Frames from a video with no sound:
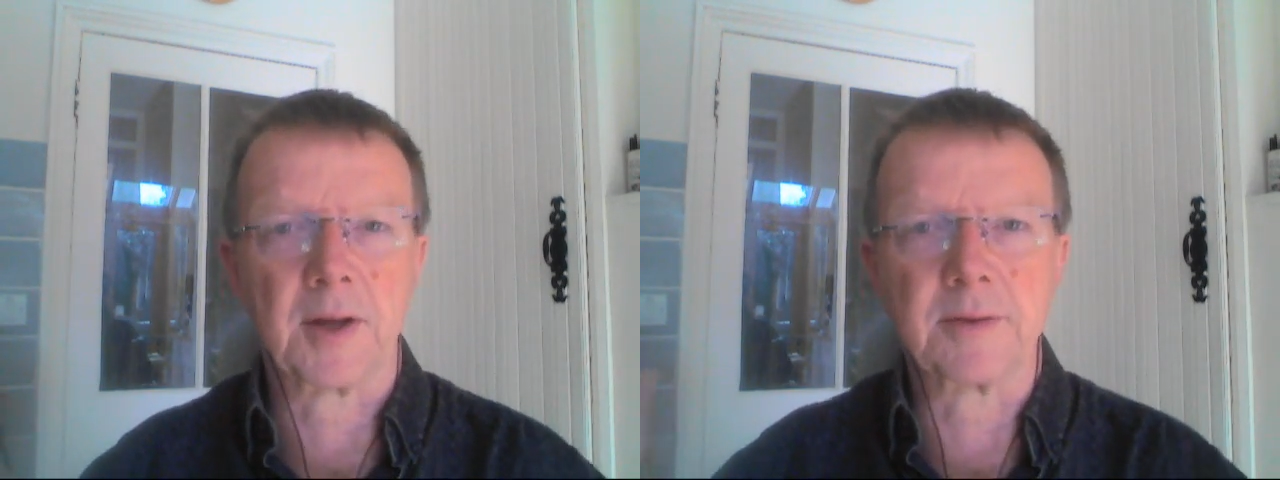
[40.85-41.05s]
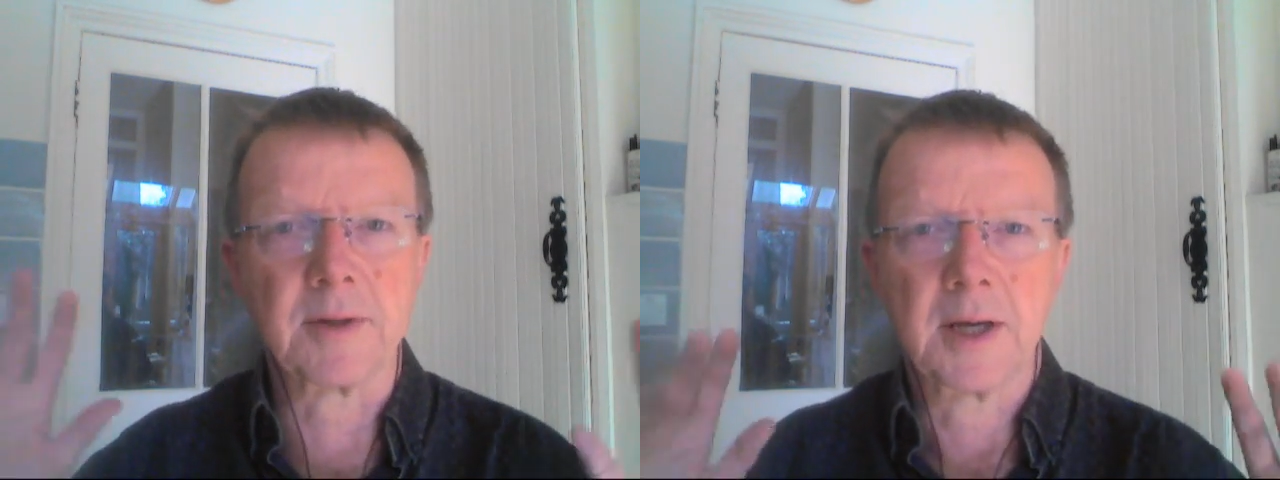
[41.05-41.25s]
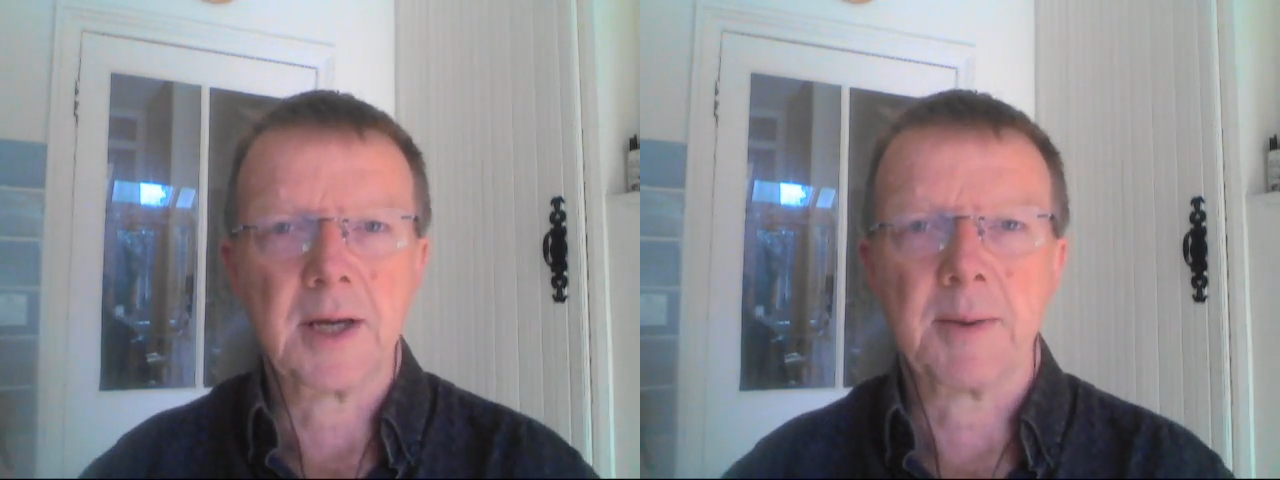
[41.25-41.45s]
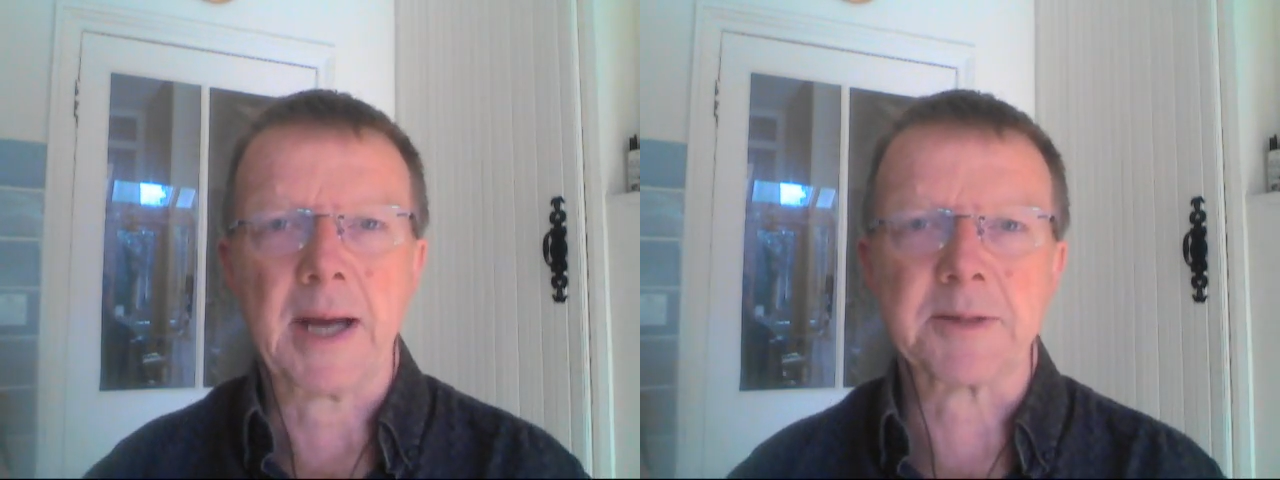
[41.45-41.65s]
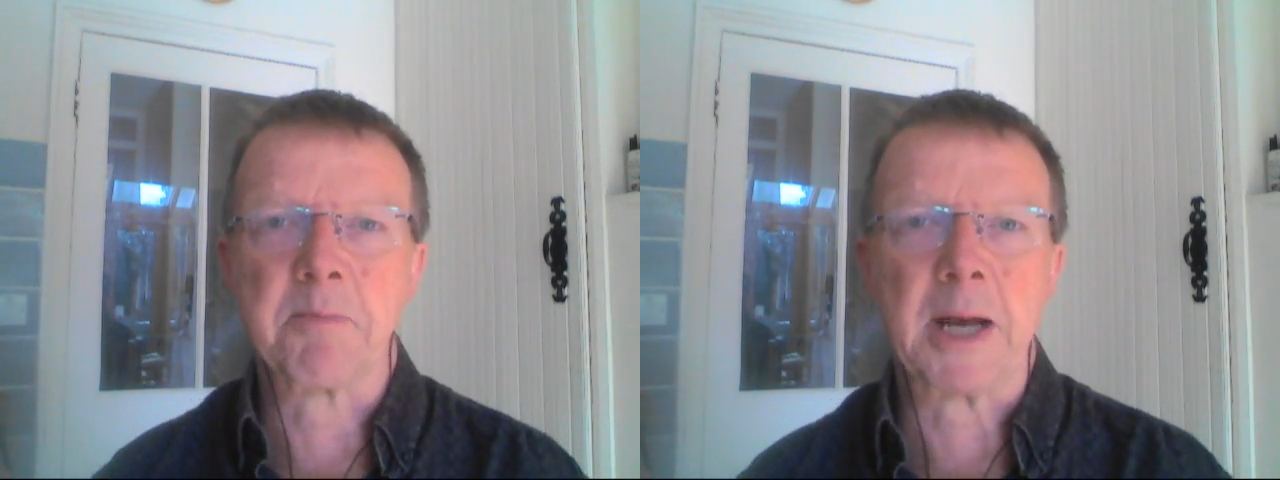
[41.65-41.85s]
than
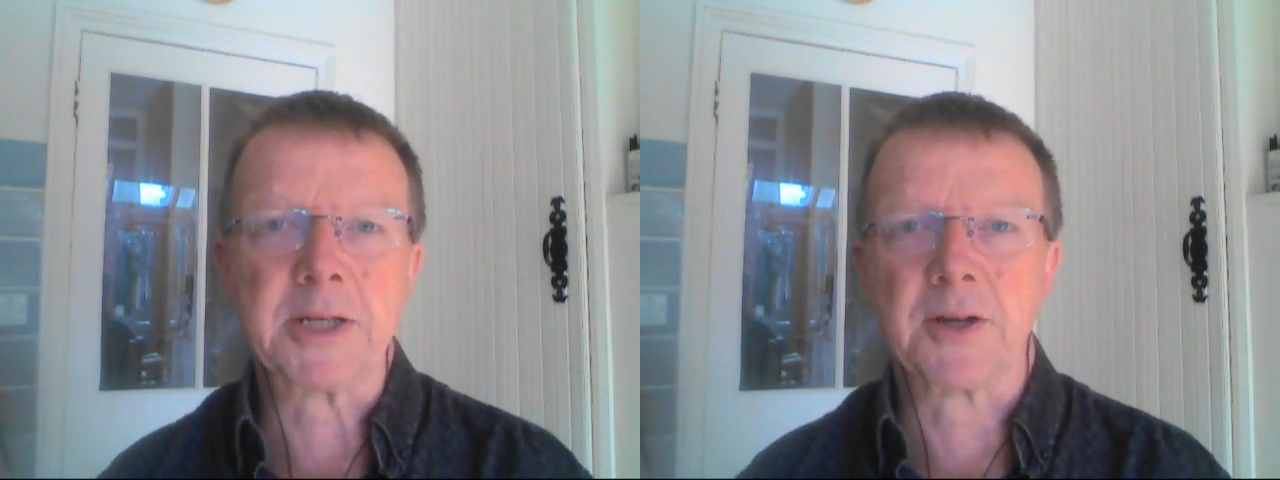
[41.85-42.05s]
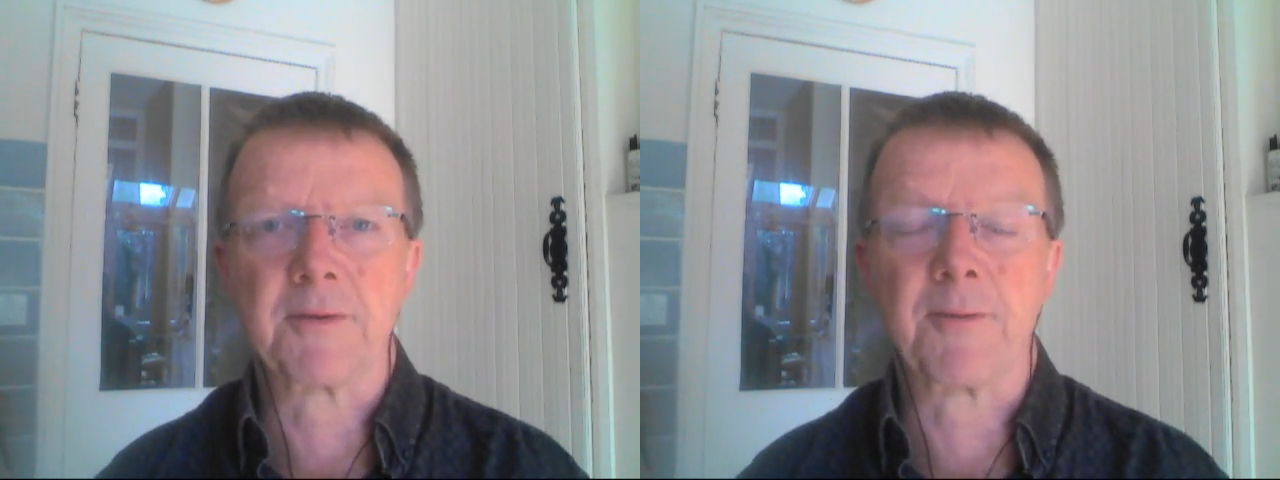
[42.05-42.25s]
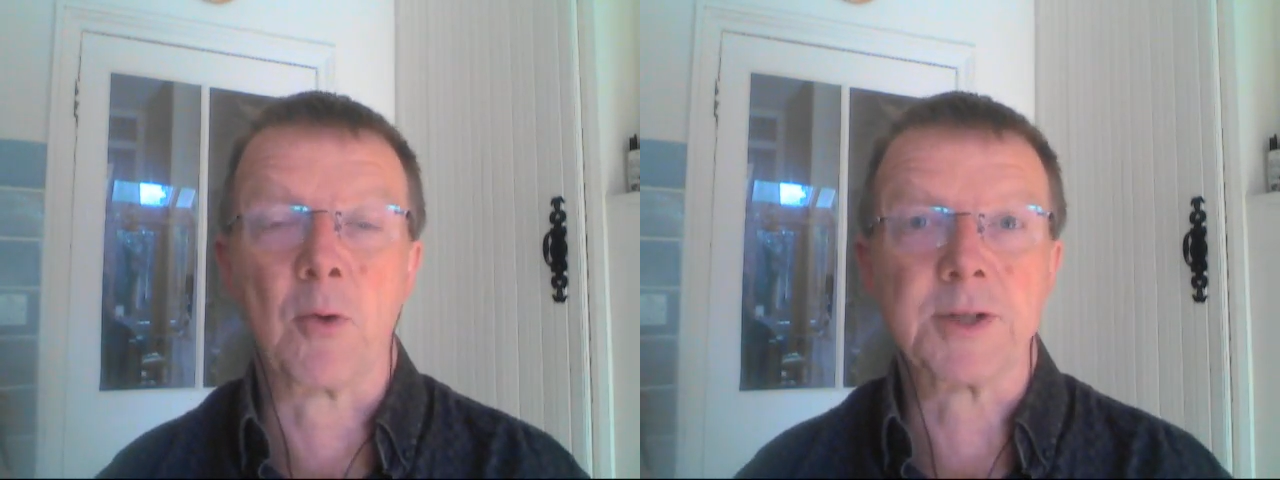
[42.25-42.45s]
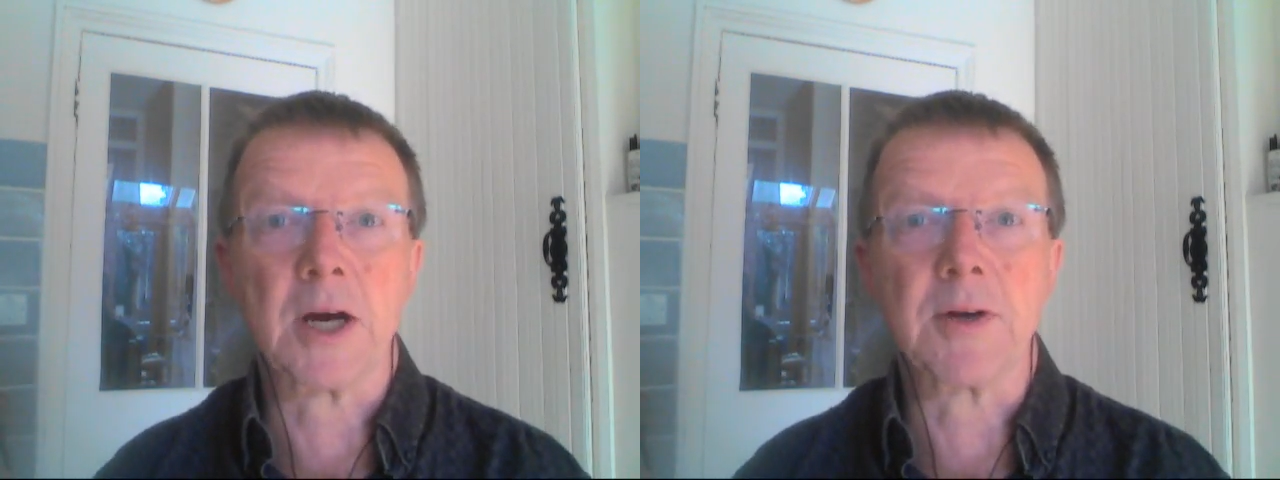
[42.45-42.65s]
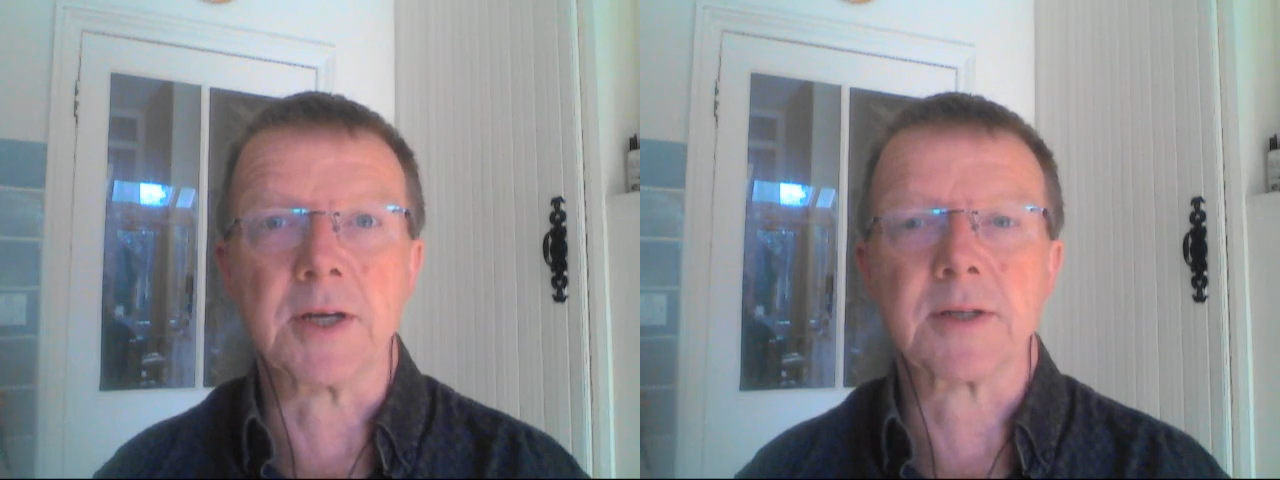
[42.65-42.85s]
as measured for
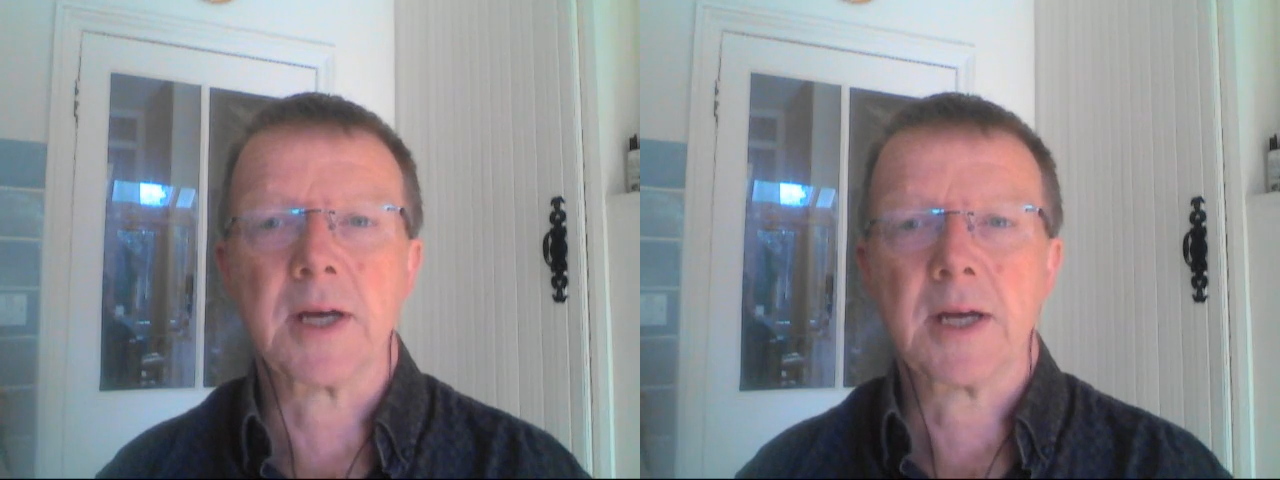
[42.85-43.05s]
donors?